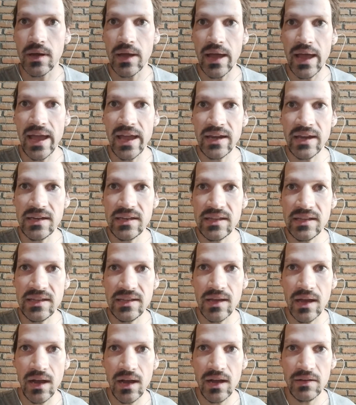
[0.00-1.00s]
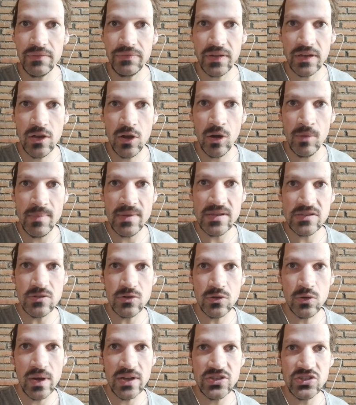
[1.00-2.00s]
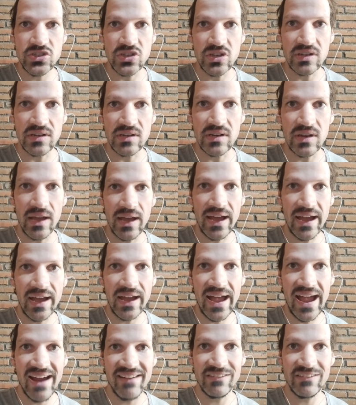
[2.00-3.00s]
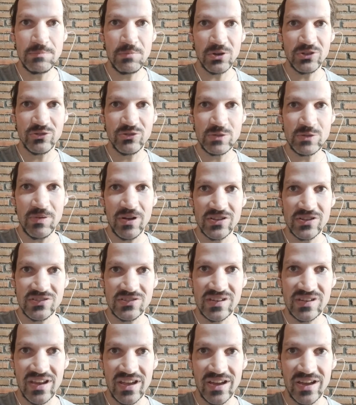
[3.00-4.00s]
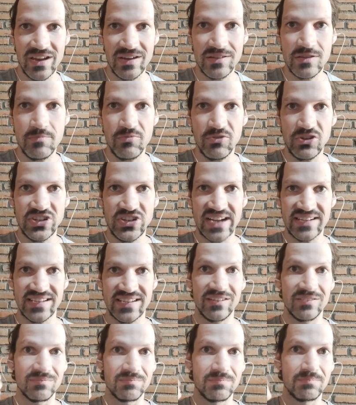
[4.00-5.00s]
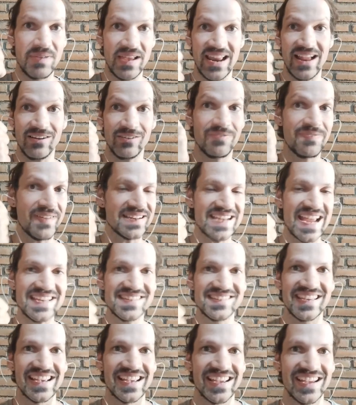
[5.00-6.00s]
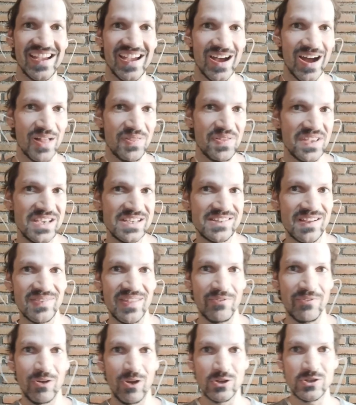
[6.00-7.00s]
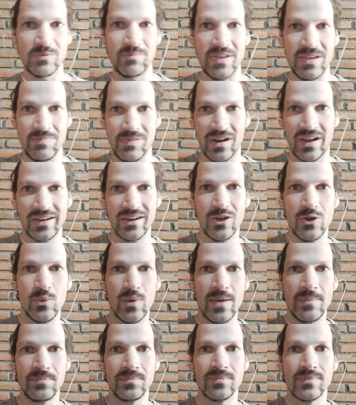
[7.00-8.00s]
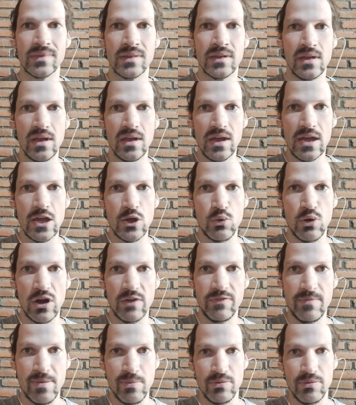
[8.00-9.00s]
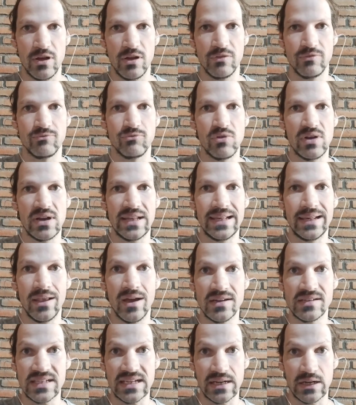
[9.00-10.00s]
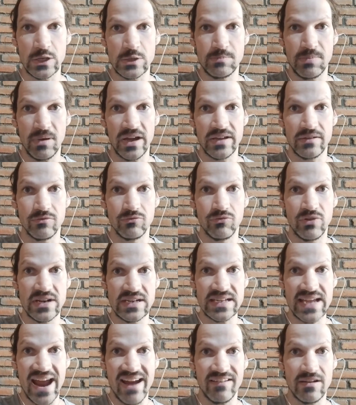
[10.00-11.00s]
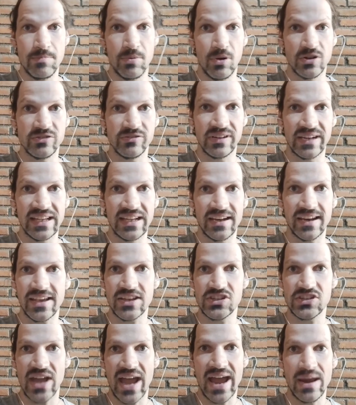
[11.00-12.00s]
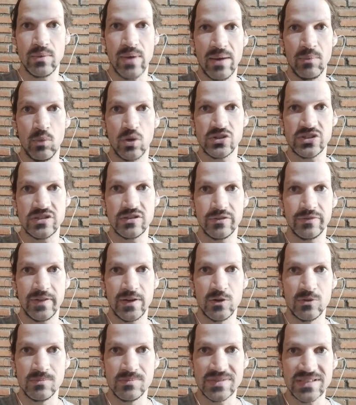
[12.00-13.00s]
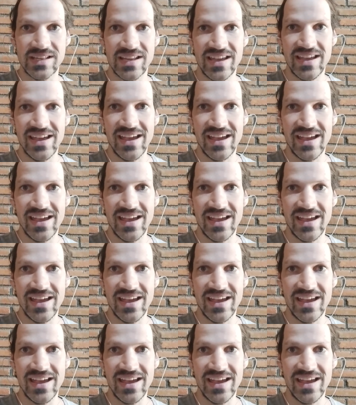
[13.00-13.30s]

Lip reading: Any other comments or question? Harry Potter inspired you to learn the British accent? Bilal, fantastic. I think he's done that for lots of people. I know quite a few people that have really learnt English by reading Harry Potter in English and watching the films.